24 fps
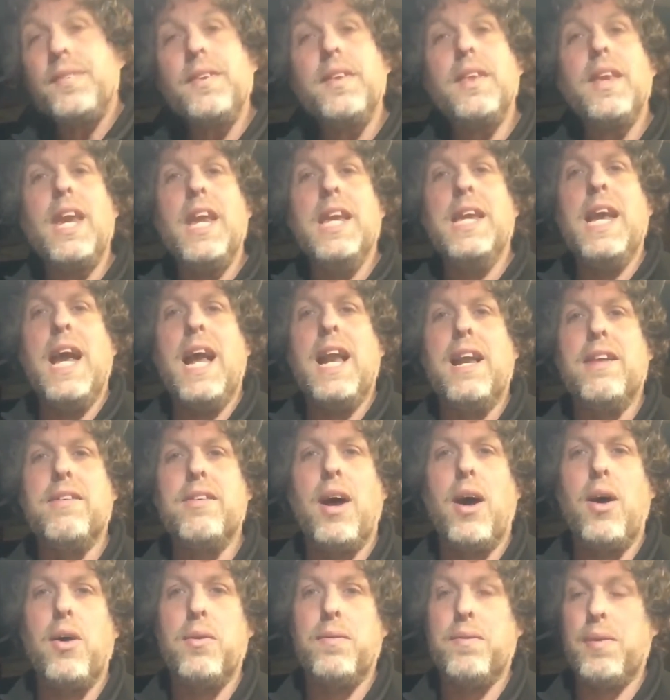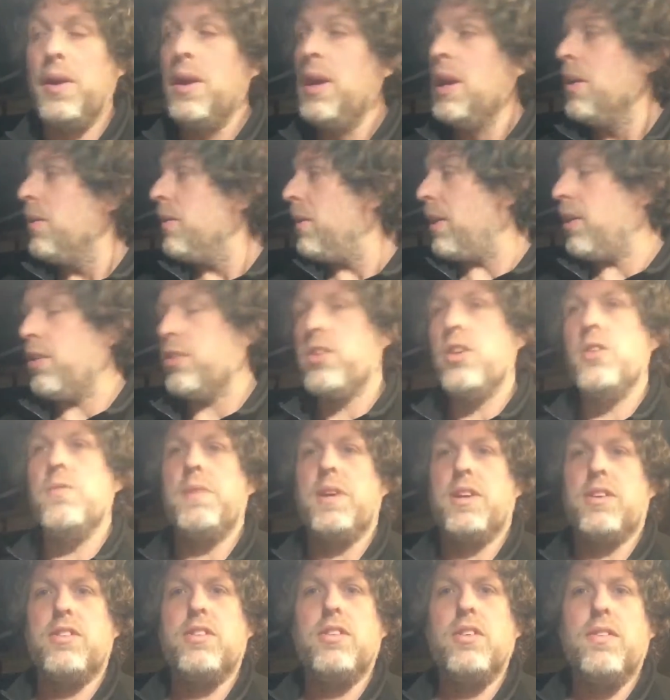yeah, let's hope we haven't got too
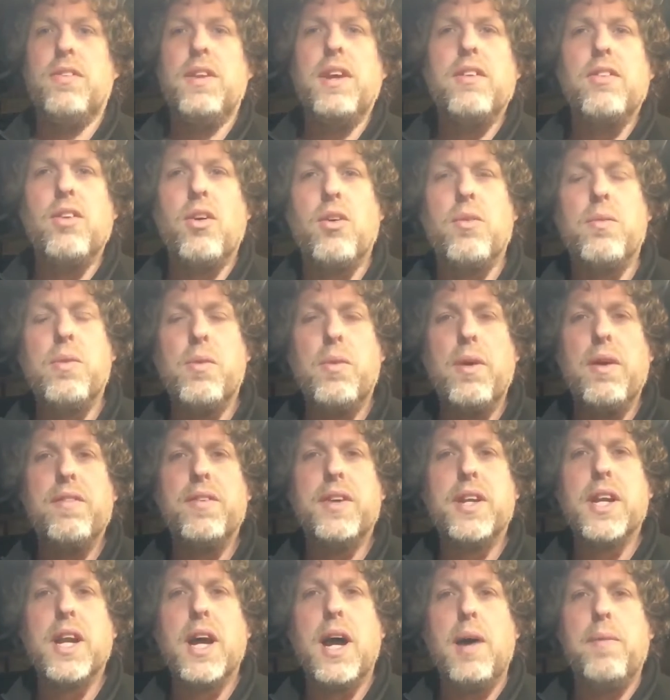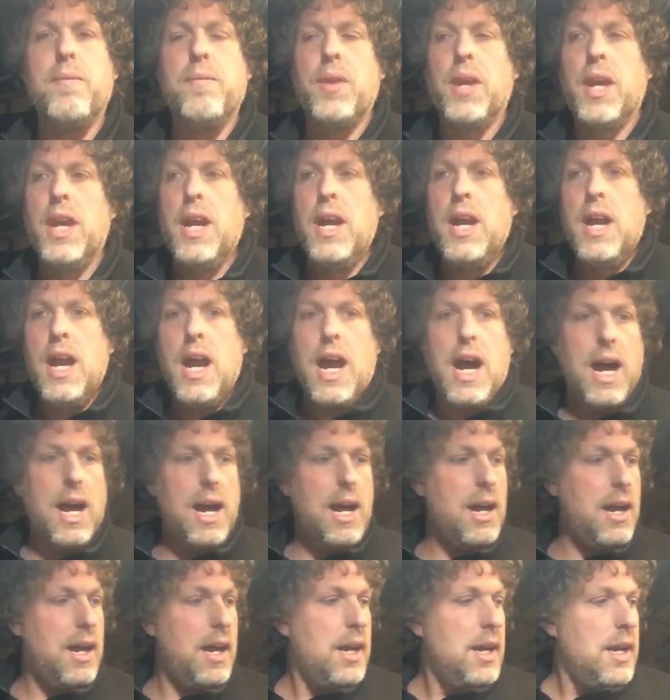much of this horrible weather to come.
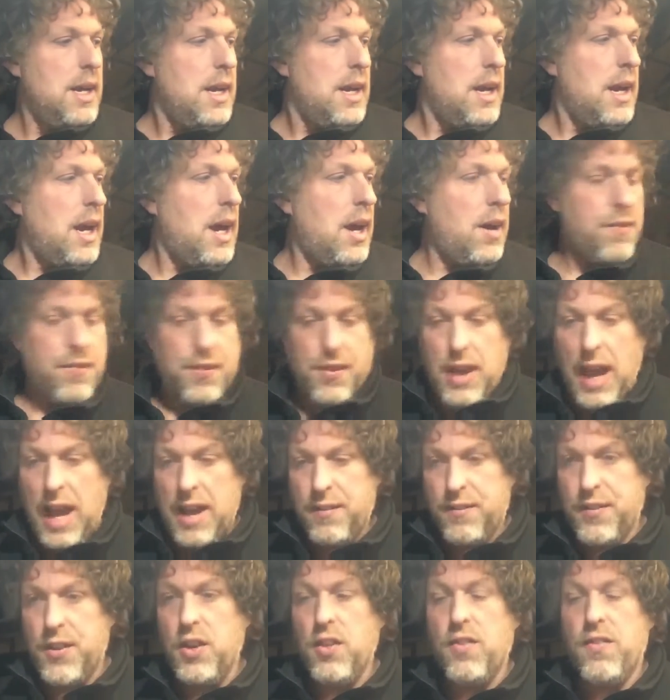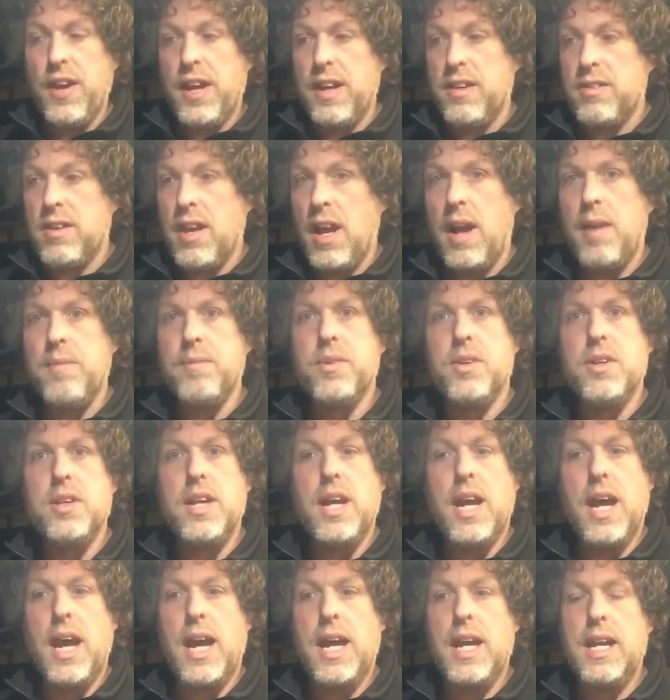I've had a few things come
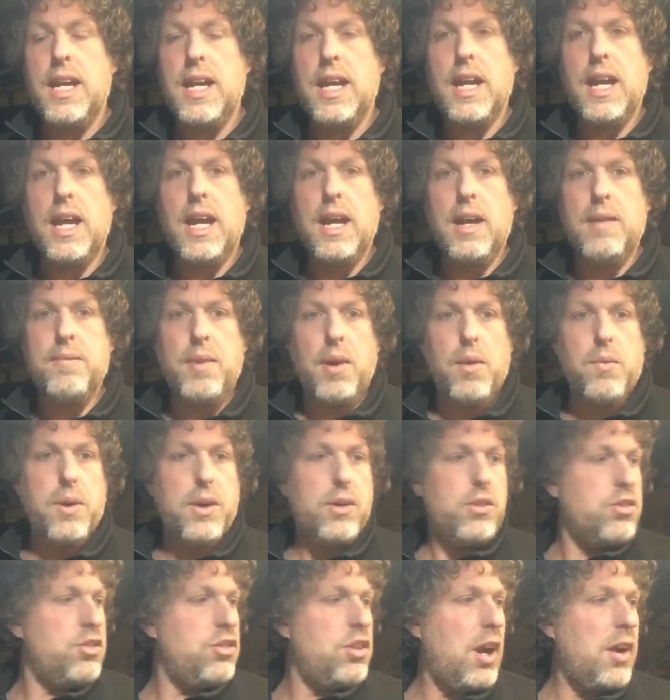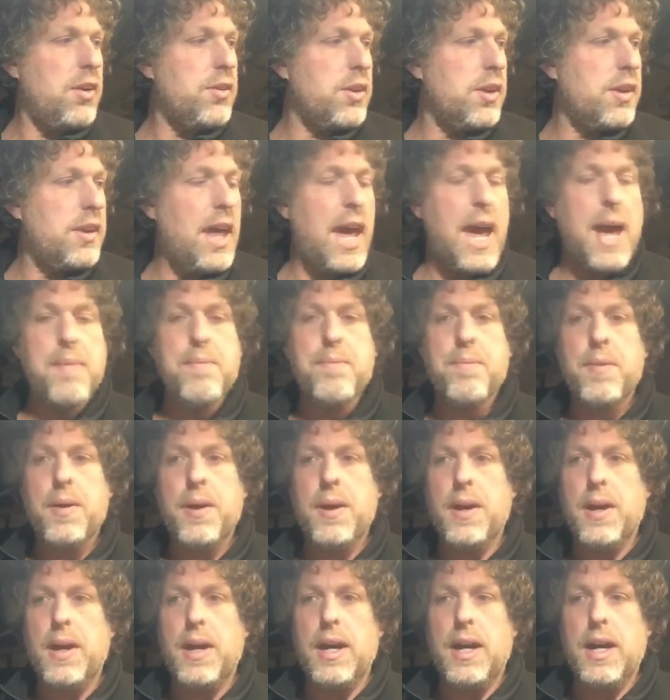today. I will show you them,
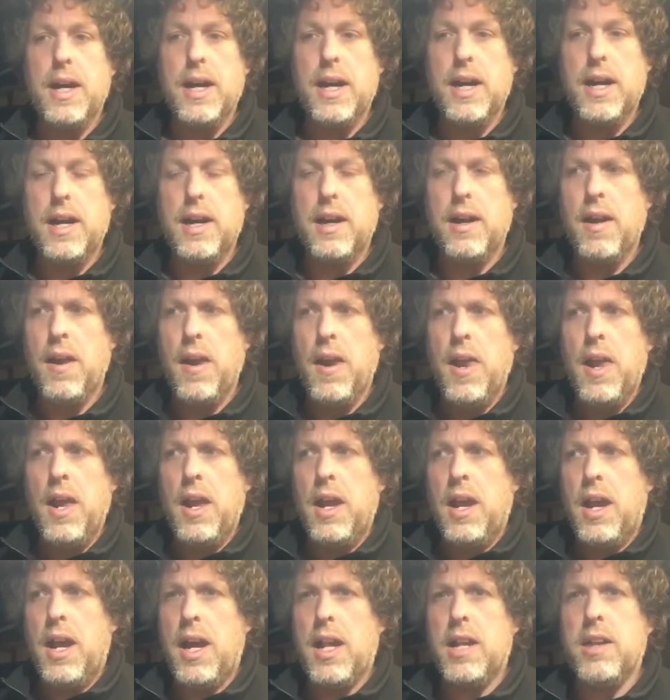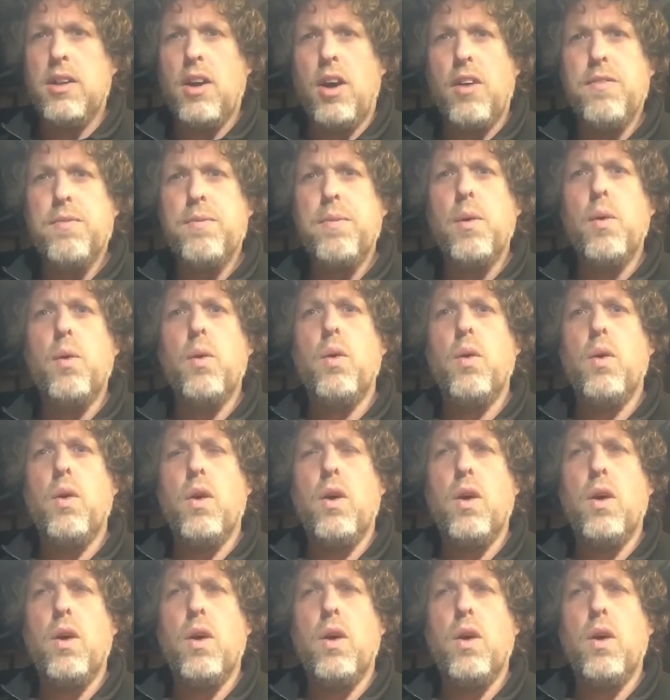and I've bought